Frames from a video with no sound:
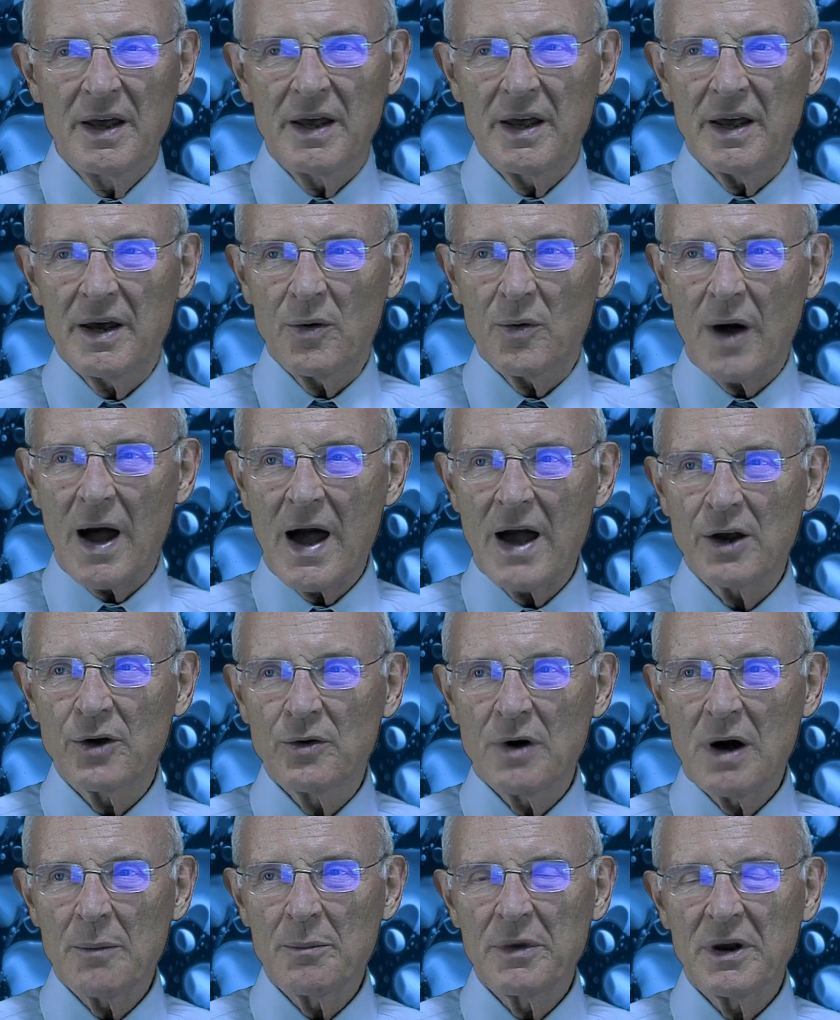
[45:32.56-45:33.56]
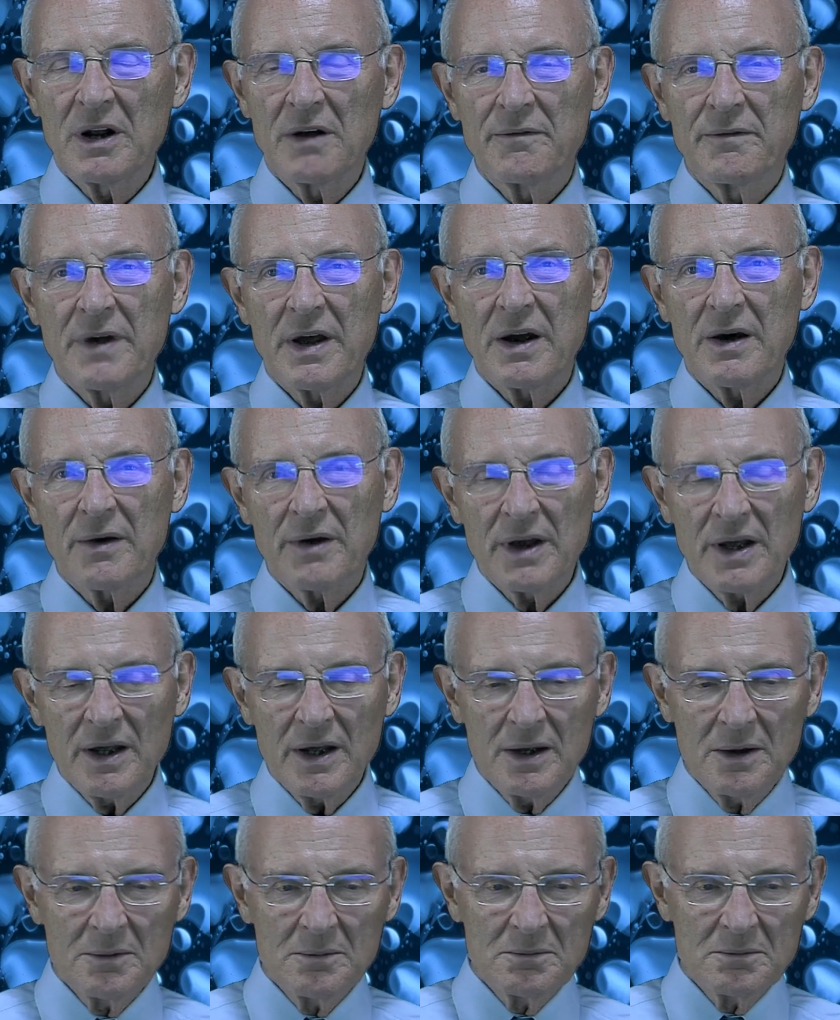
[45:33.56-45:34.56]
You know, I grew up in a
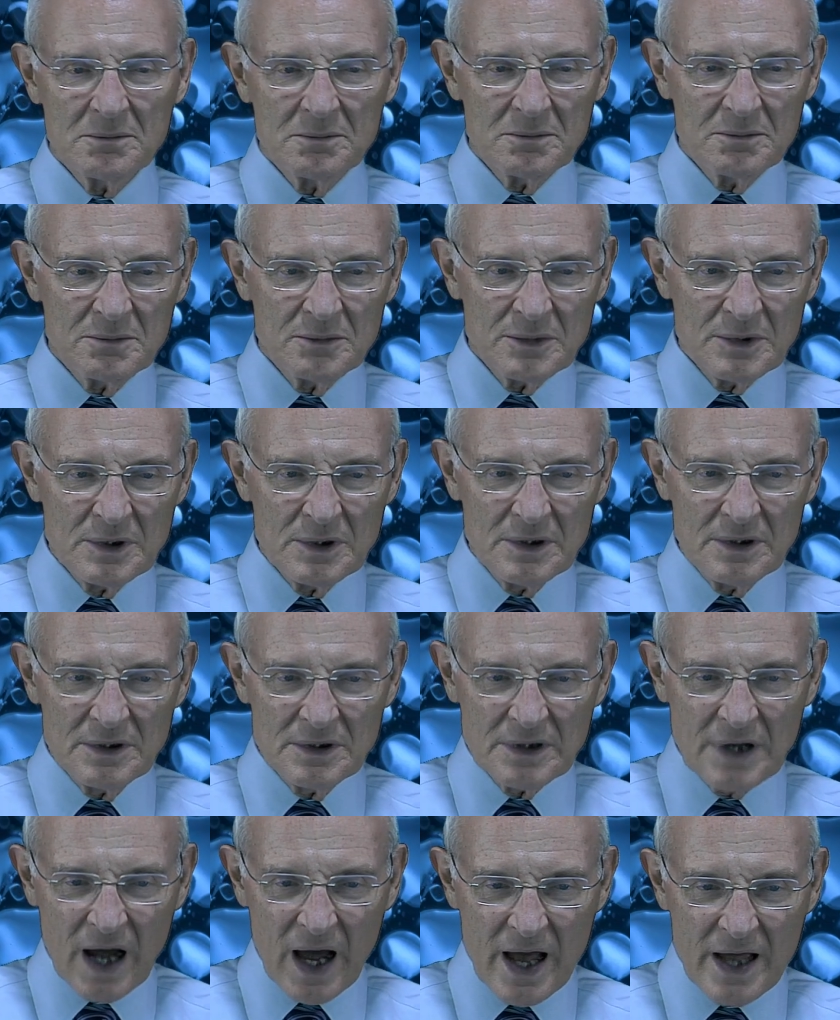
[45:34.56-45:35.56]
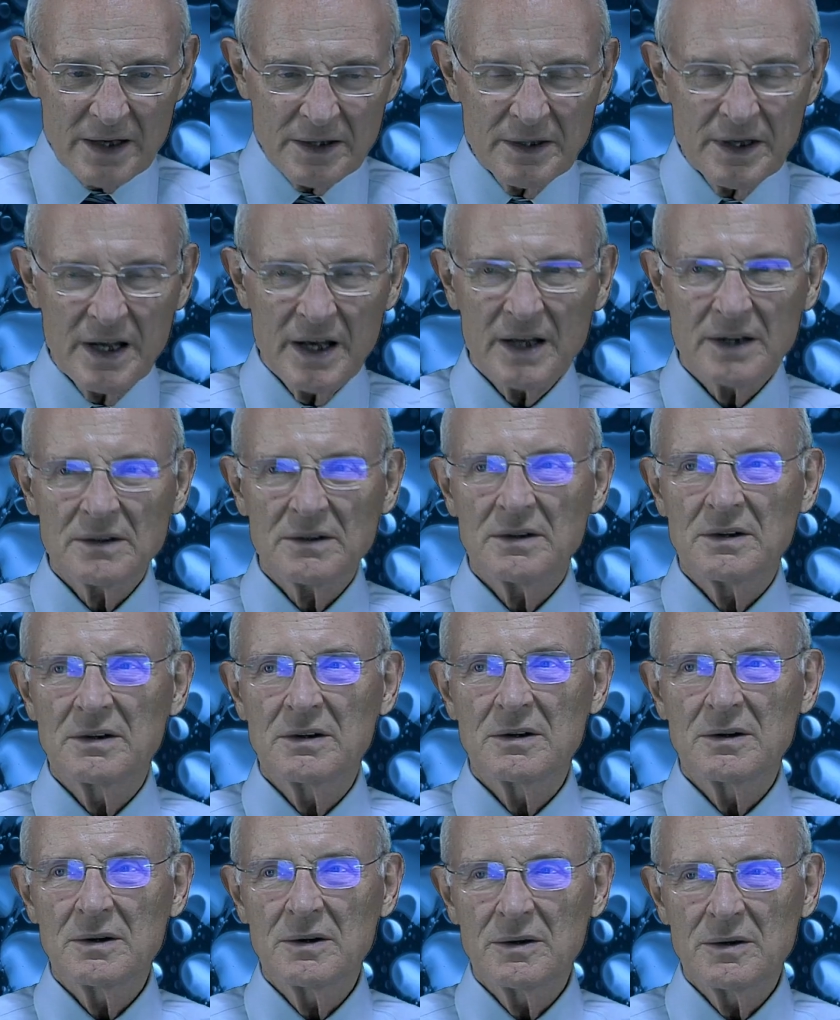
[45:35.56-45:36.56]
very tight-knit
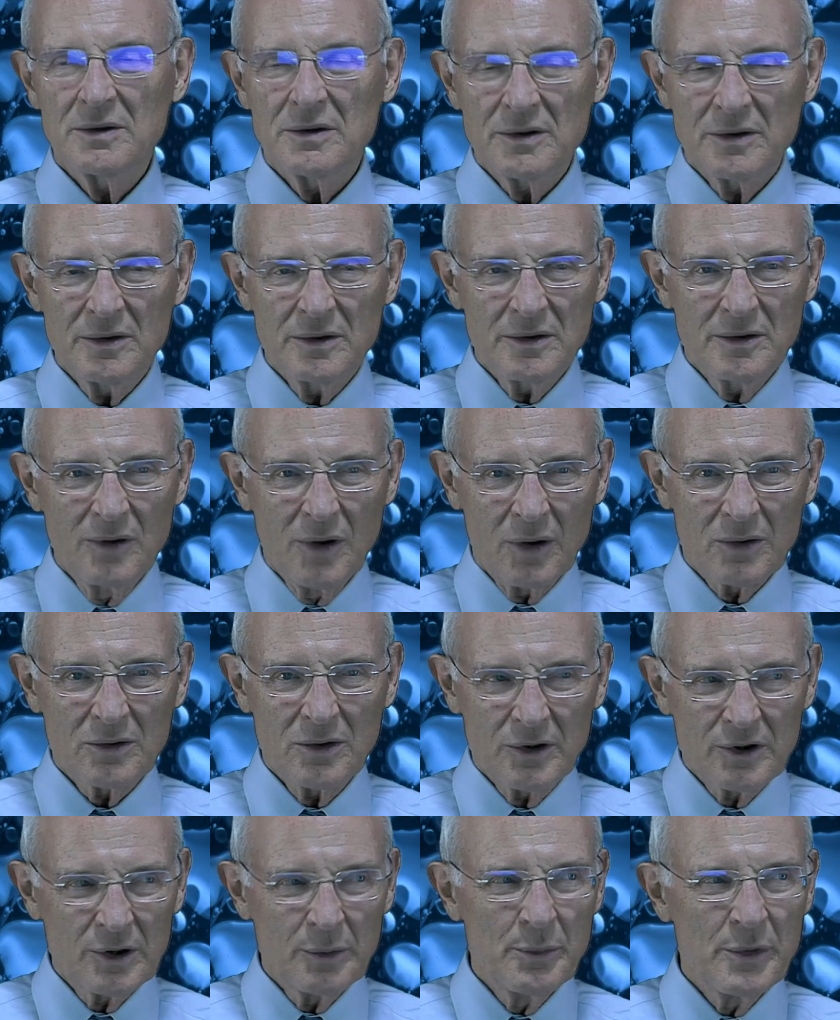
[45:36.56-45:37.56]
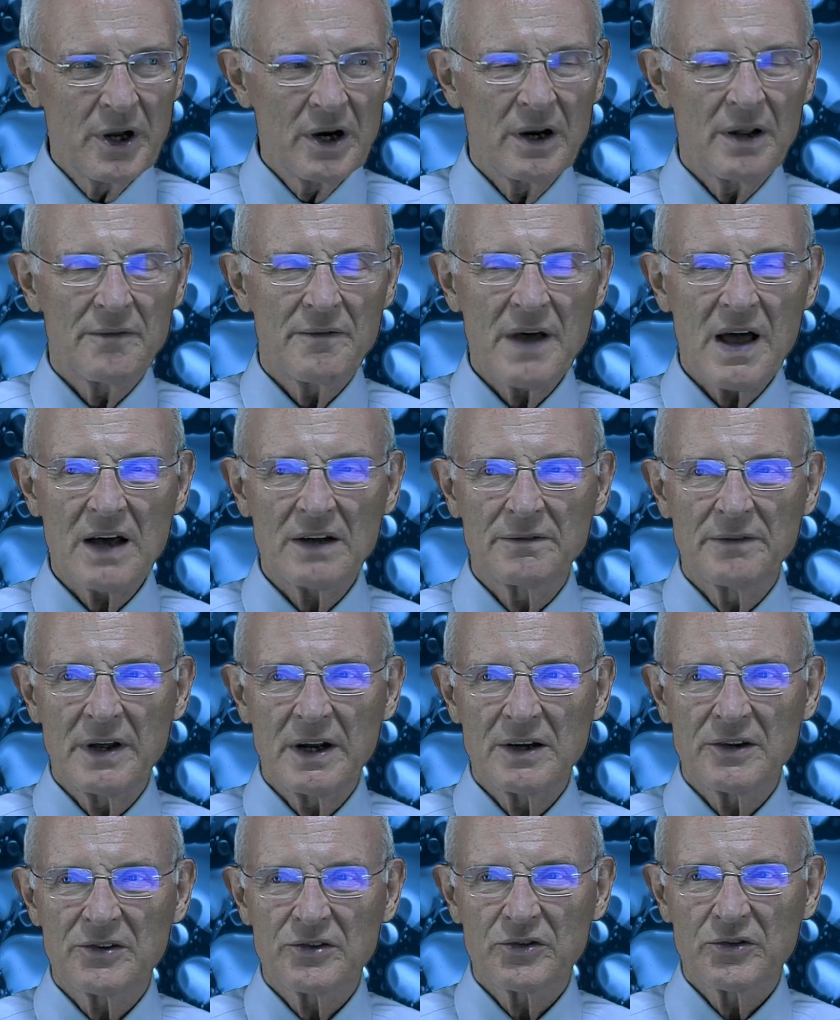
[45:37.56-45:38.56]
local community of
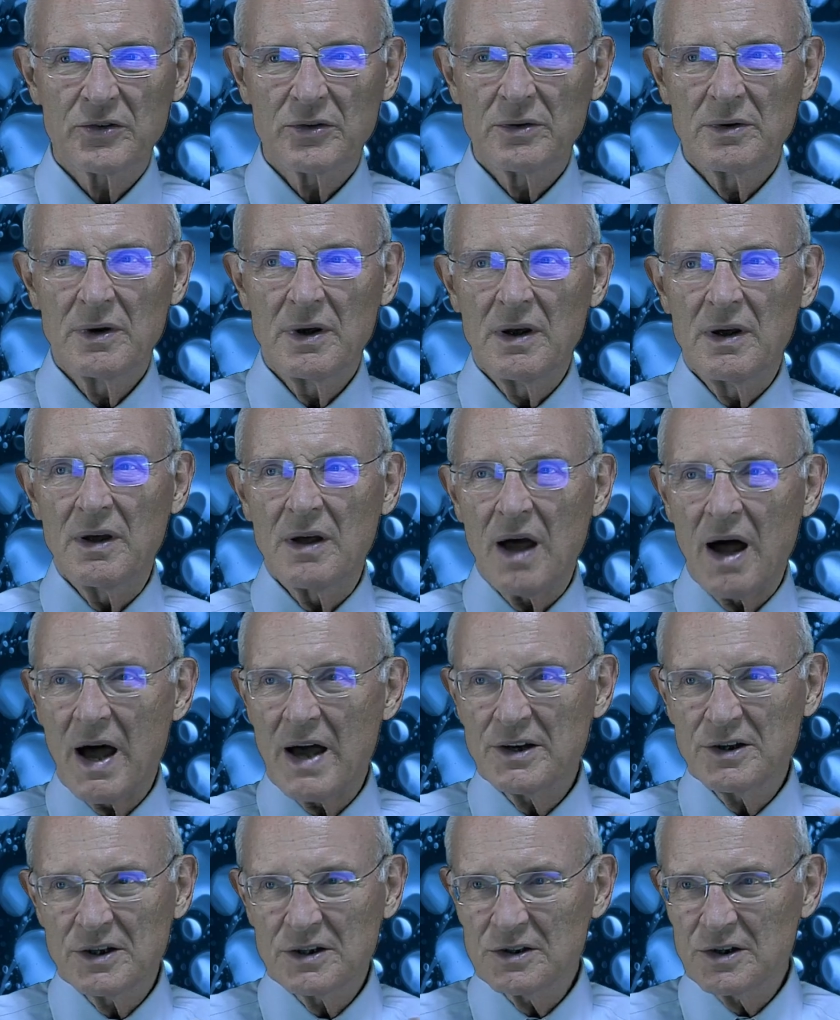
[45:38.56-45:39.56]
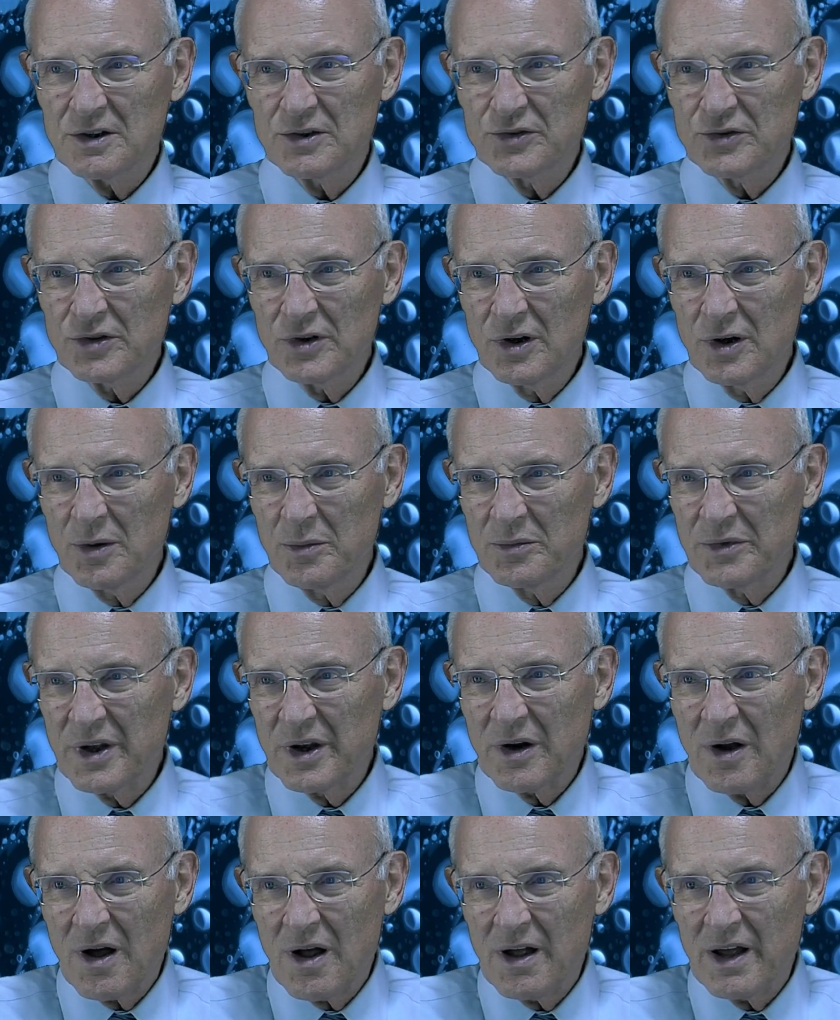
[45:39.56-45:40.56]
Adventists. I just assumed
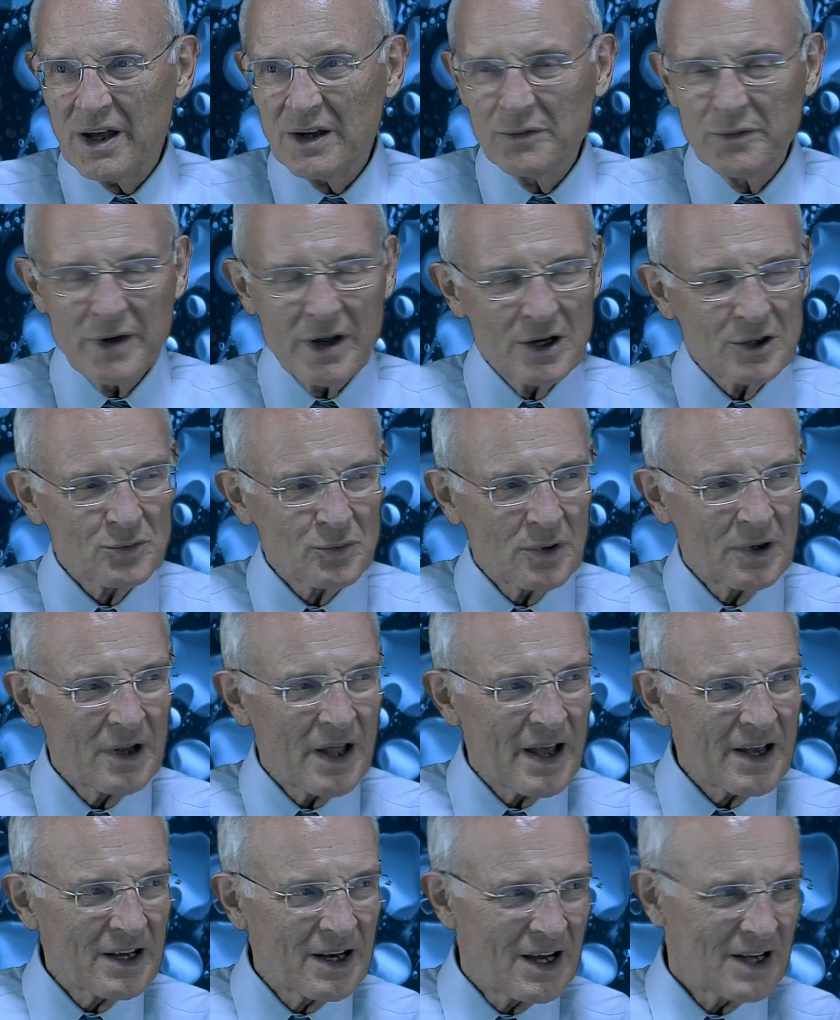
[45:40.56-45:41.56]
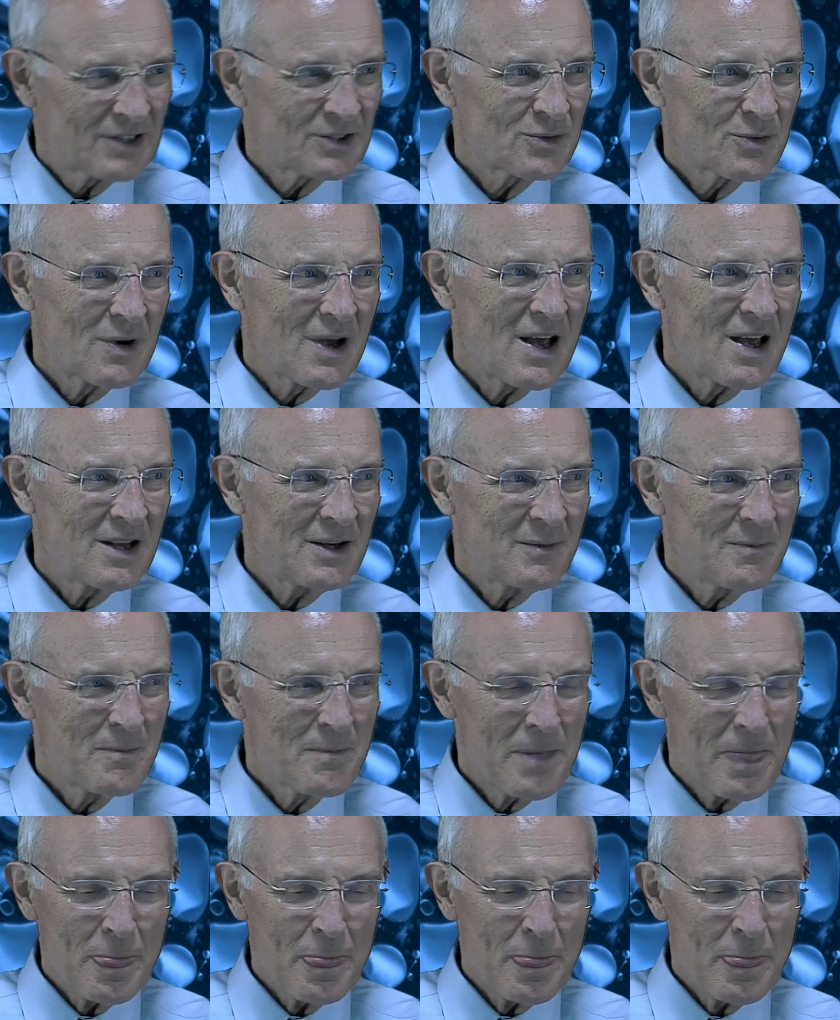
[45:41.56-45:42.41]
that all Adventists were like us, right?